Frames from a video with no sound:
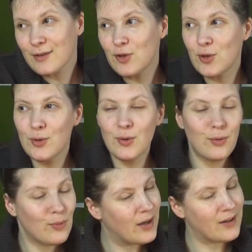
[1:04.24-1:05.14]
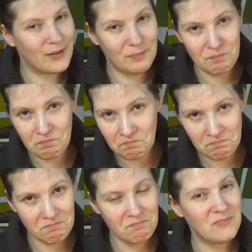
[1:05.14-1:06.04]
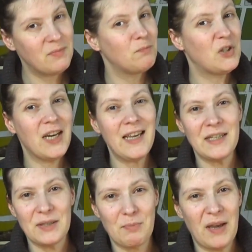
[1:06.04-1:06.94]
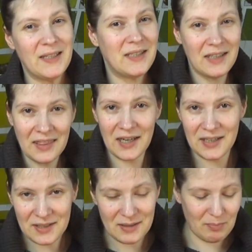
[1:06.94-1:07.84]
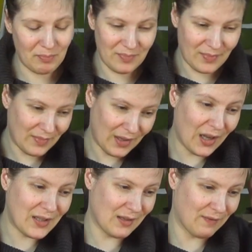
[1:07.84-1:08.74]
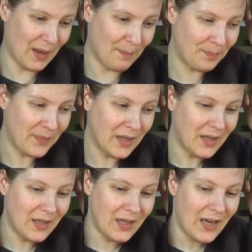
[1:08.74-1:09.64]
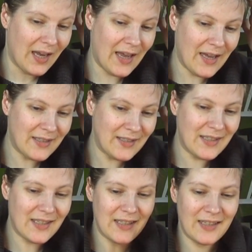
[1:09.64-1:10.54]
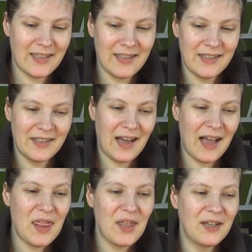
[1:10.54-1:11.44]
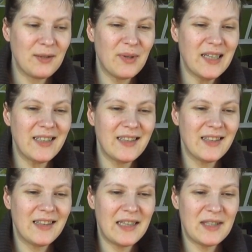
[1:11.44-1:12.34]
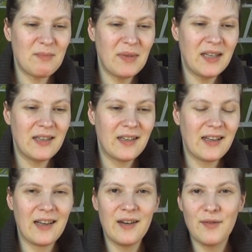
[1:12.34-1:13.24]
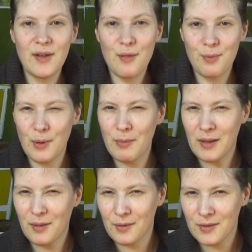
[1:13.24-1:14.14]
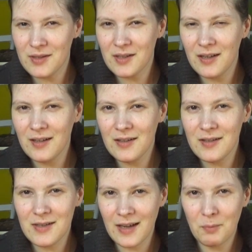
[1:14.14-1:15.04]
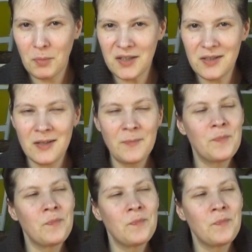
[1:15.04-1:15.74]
to, well, today's painting. There's lots of them. And I thought, well, let's make kind of a Throwback Thursday segment